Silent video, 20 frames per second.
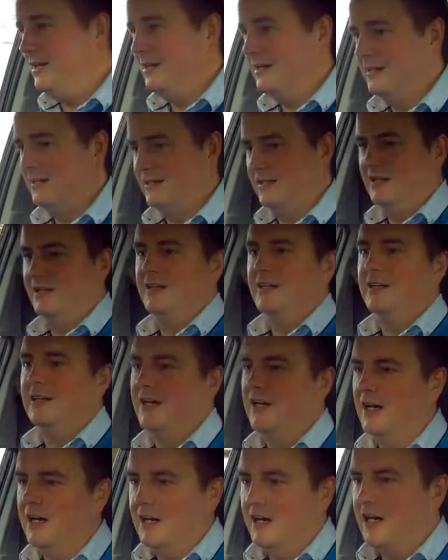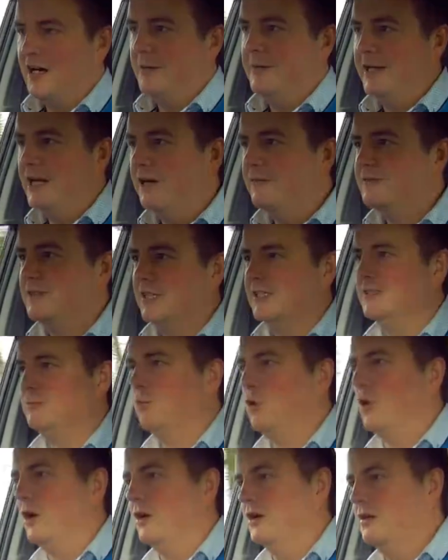I mean, I've done
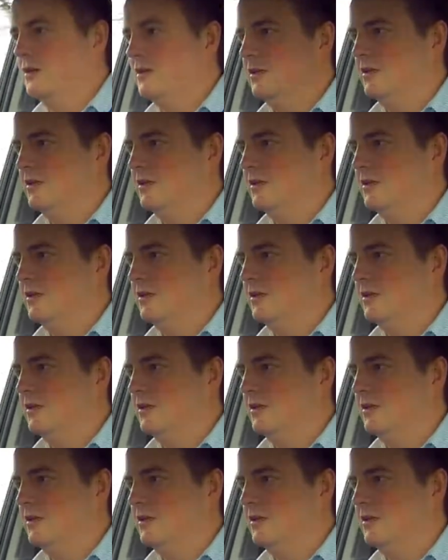what,